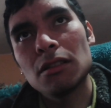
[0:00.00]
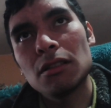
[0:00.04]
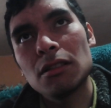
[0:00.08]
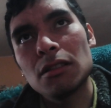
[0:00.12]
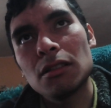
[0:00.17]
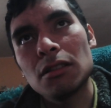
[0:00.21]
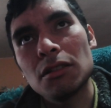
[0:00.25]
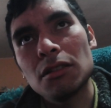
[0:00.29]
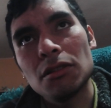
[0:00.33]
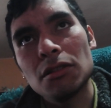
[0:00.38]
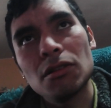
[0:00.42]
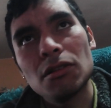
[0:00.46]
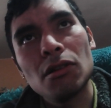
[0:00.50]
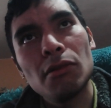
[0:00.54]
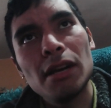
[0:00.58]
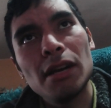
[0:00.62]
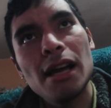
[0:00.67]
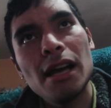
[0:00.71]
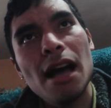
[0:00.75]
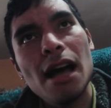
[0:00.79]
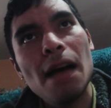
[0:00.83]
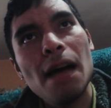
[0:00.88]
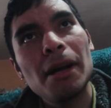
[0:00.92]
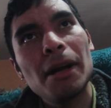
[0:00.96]
You will
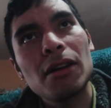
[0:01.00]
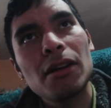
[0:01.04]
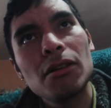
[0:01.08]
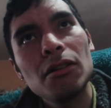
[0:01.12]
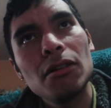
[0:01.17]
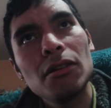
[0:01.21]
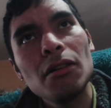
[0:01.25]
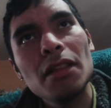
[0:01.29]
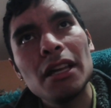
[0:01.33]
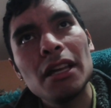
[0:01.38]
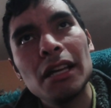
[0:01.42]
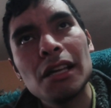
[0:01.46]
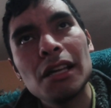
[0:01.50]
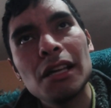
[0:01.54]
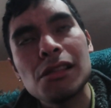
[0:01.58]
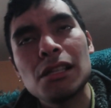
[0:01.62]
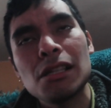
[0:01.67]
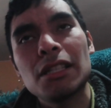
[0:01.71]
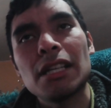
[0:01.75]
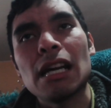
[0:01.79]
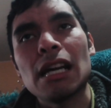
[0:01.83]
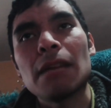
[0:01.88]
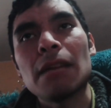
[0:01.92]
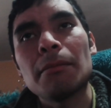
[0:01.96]
have a good easy
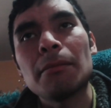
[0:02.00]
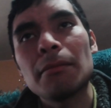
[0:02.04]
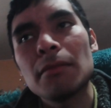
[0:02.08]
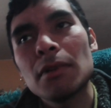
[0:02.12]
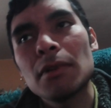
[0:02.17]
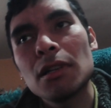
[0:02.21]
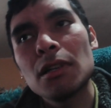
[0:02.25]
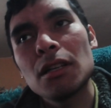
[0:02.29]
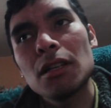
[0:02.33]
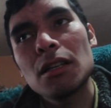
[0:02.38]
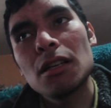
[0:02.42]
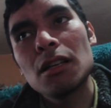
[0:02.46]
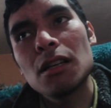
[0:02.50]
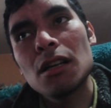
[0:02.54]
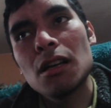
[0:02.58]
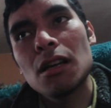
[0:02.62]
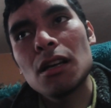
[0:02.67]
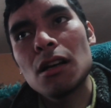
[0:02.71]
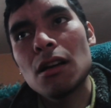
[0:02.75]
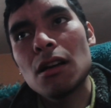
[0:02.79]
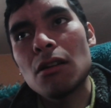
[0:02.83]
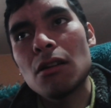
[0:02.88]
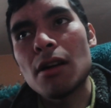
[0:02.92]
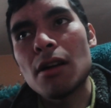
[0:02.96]
time.
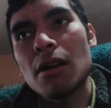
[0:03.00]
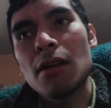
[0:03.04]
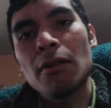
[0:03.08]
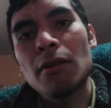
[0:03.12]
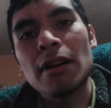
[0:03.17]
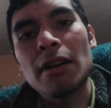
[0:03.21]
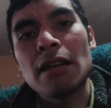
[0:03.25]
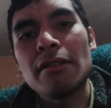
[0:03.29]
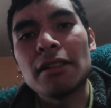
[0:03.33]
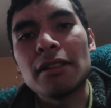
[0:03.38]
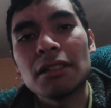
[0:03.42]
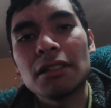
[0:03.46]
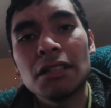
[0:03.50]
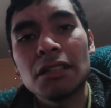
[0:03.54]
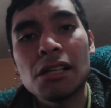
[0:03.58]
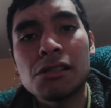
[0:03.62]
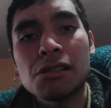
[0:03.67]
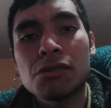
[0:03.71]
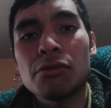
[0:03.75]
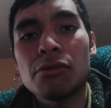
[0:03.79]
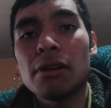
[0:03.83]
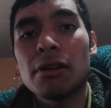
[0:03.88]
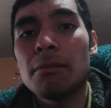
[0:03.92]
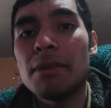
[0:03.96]
Well, whatever. This
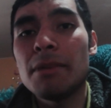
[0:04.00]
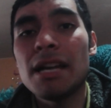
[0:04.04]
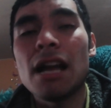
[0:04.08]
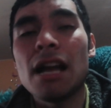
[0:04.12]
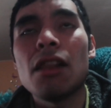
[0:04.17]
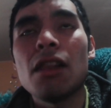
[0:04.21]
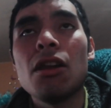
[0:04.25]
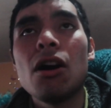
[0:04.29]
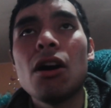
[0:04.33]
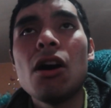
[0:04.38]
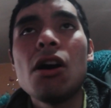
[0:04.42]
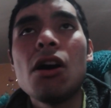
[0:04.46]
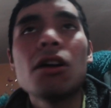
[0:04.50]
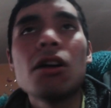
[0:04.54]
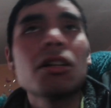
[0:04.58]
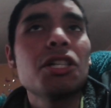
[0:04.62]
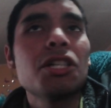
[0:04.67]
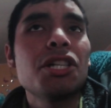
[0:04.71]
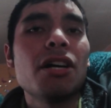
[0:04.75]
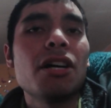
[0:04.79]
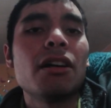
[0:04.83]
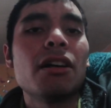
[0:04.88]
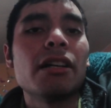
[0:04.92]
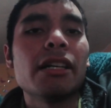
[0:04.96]
will be a long
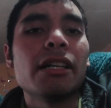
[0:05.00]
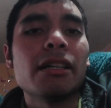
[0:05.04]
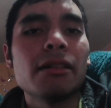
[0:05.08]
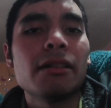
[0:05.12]
journey,